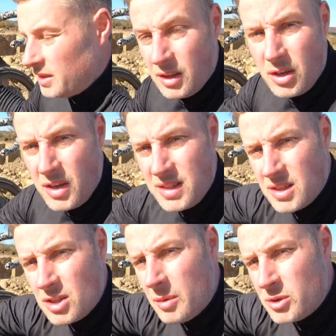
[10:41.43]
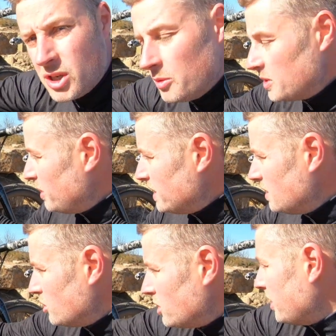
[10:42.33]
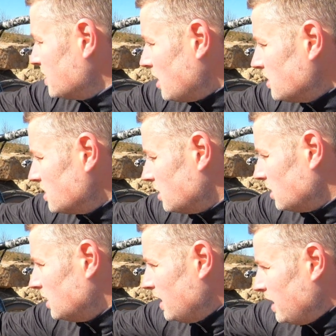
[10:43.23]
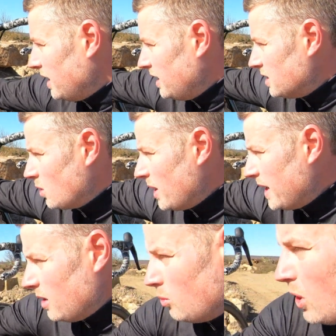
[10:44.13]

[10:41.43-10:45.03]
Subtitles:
You'll notice the top tube is pretty much horizontal and it's quite a